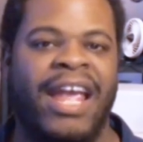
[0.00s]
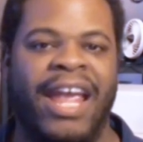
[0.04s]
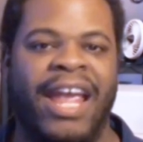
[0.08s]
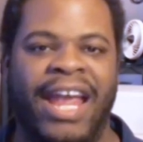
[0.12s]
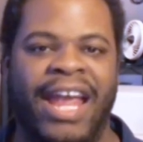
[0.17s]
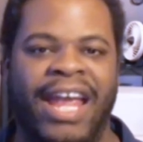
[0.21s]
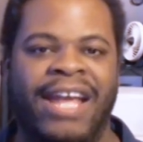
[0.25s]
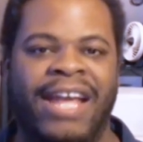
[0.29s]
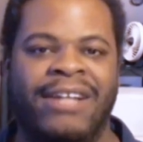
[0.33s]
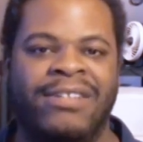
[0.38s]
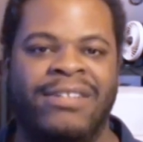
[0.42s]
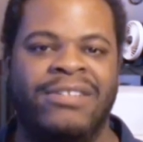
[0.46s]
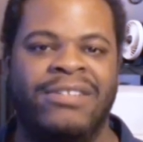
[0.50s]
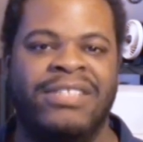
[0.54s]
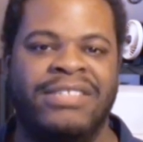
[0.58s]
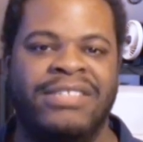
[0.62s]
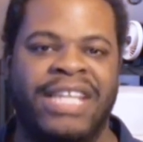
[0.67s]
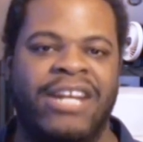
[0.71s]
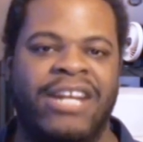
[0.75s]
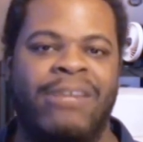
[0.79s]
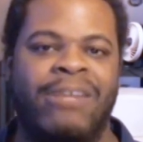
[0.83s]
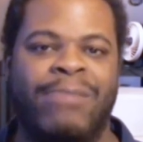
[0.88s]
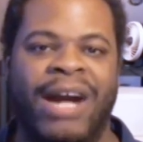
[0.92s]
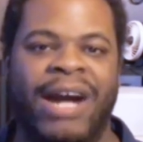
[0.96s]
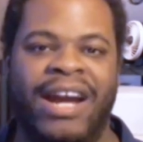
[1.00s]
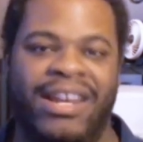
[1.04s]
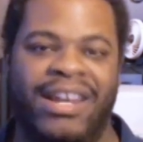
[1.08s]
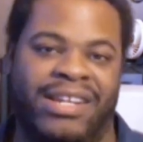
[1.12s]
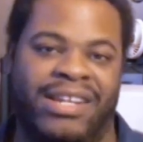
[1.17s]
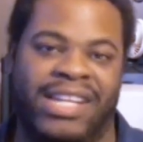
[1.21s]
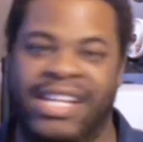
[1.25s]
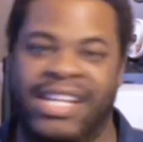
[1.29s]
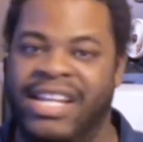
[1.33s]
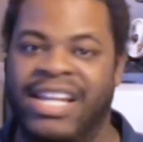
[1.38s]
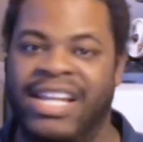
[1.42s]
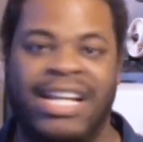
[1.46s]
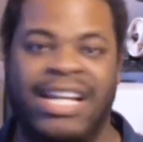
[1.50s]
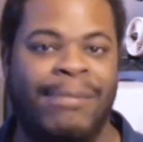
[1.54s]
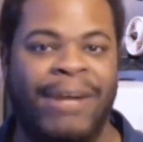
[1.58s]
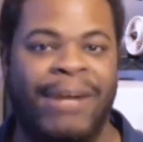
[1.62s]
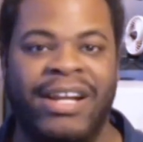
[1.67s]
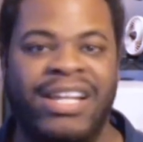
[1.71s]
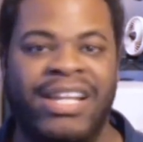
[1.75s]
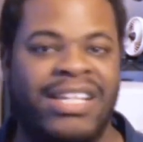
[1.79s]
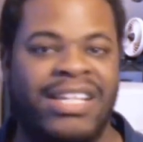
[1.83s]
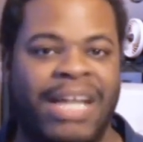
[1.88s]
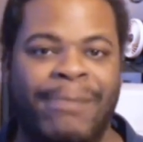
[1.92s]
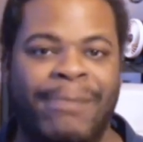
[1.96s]
And Daniel Bryan, he didn't come out
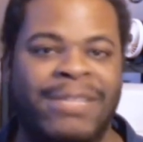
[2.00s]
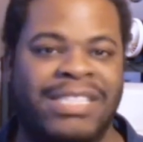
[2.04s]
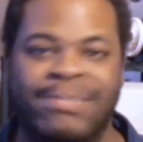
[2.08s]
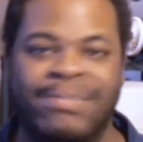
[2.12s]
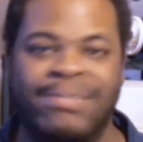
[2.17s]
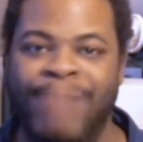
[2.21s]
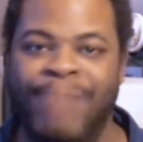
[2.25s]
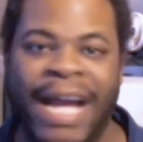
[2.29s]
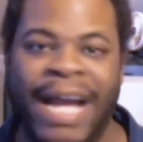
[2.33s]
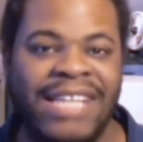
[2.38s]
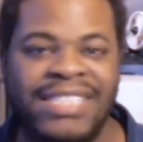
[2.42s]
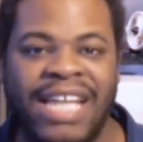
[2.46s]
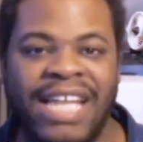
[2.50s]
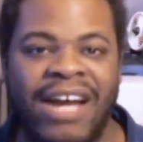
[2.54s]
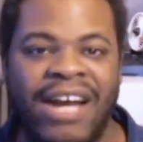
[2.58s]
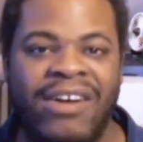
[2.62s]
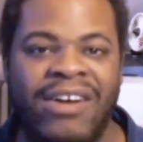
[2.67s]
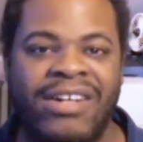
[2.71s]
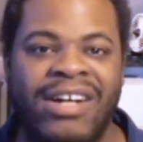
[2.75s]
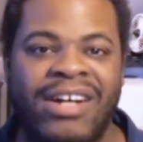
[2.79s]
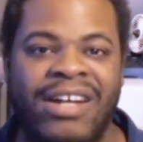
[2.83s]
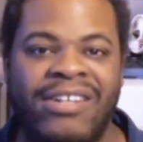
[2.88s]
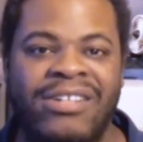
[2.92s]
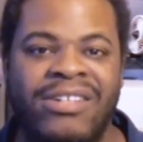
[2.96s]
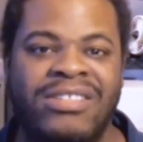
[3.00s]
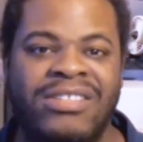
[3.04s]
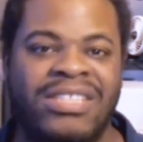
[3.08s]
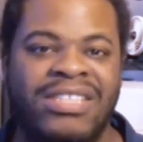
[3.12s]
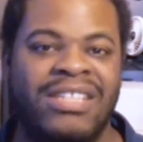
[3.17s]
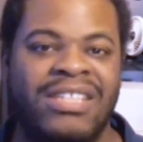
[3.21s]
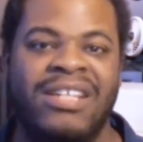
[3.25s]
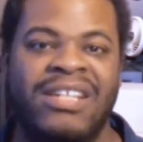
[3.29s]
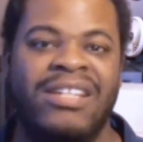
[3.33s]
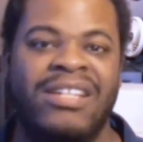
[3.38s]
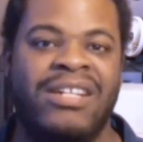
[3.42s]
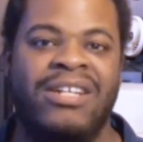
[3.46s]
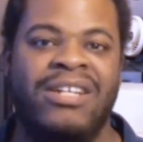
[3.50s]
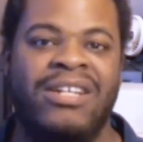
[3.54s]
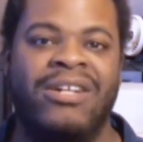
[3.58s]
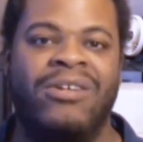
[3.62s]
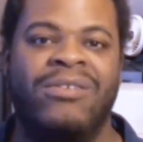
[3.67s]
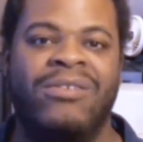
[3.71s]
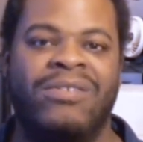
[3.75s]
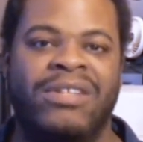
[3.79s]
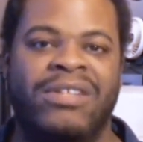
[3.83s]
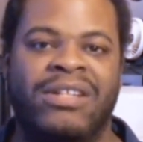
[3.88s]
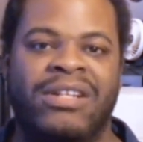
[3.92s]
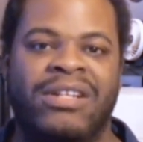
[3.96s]
in any kind of SmackDown colors. You
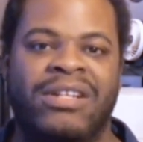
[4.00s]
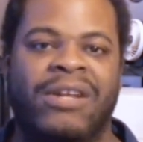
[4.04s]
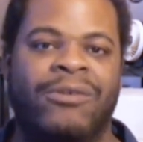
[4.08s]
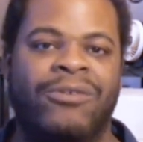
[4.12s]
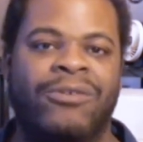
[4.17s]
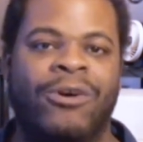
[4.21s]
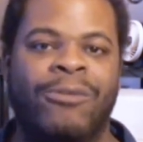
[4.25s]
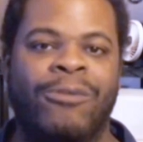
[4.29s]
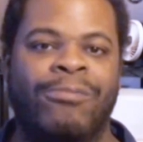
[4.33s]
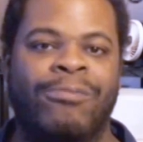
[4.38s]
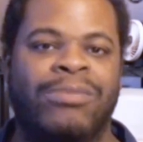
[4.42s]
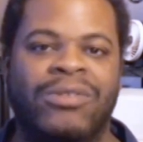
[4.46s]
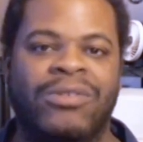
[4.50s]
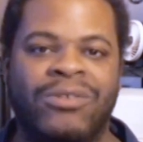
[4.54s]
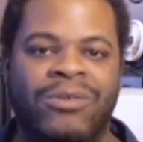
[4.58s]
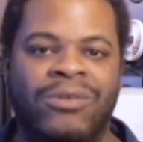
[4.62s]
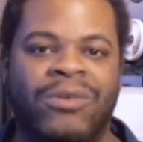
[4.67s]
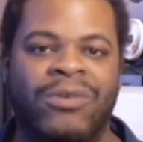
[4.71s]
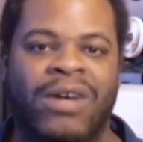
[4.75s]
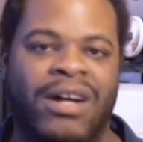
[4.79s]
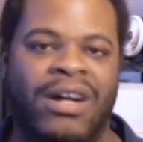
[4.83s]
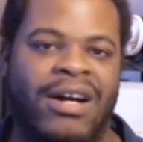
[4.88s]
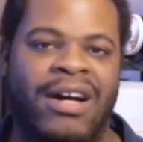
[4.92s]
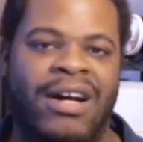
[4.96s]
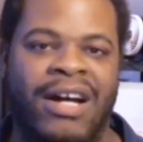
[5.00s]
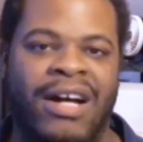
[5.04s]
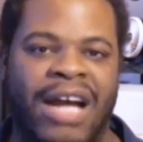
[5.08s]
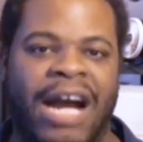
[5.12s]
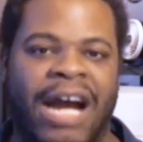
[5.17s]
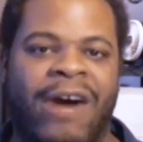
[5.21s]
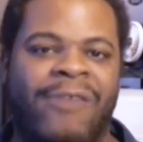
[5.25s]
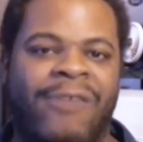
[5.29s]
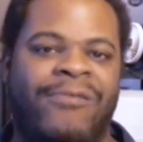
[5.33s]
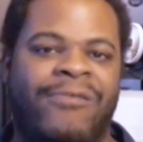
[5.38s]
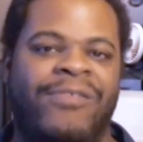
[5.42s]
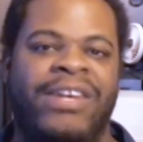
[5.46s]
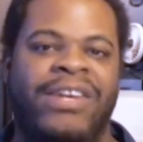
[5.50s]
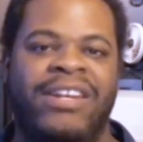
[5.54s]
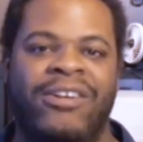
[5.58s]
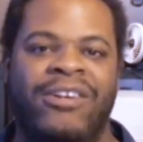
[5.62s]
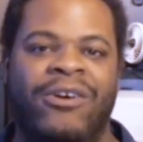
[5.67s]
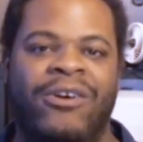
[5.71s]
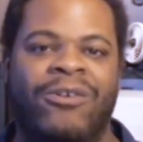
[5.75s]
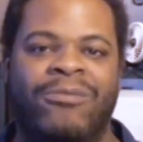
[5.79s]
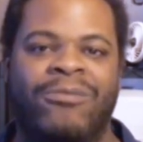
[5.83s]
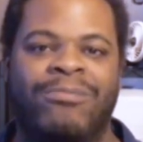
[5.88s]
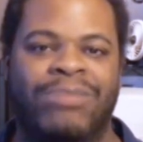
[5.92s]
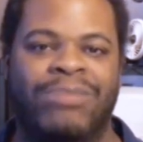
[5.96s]
know, no blue outfit,
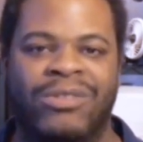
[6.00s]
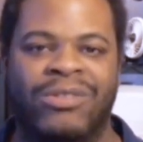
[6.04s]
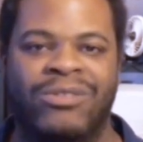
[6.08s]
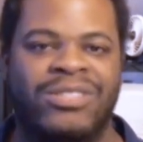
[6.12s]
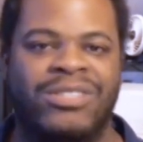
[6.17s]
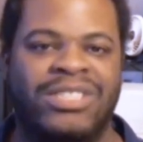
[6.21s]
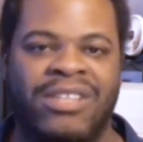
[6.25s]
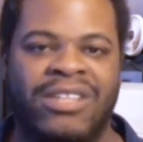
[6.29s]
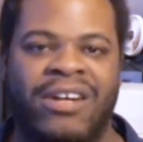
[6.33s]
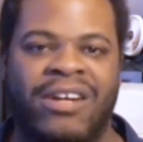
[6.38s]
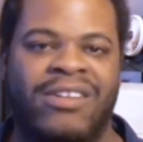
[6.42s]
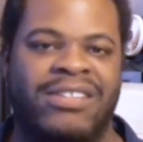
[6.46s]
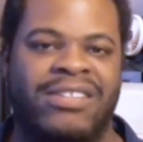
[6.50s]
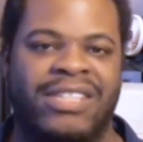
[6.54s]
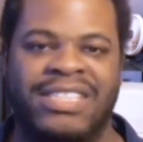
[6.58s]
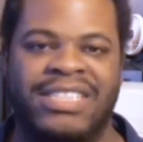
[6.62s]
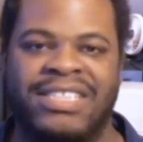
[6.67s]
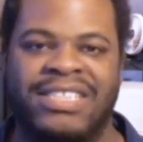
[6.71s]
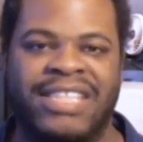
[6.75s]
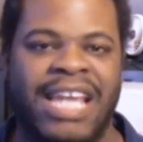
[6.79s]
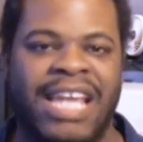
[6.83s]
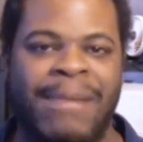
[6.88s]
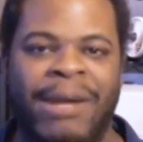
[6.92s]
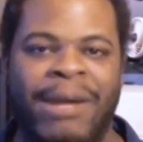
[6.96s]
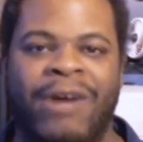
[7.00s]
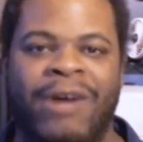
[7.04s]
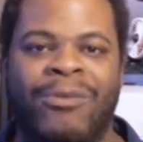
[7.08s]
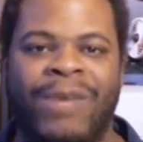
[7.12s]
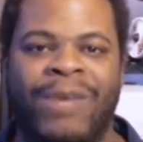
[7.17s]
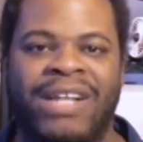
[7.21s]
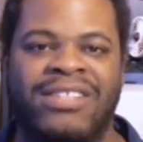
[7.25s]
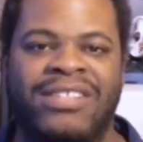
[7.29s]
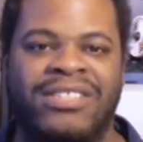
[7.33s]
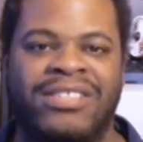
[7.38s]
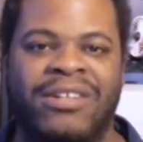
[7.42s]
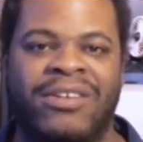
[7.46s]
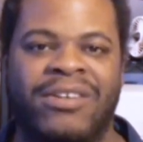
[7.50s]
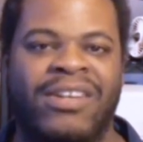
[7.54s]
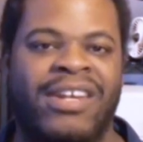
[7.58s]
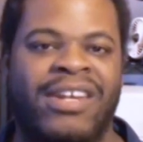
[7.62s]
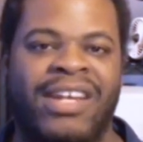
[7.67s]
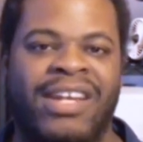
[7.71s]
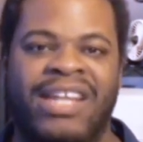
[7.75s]
no blue shirt, just came out in a regular shirt.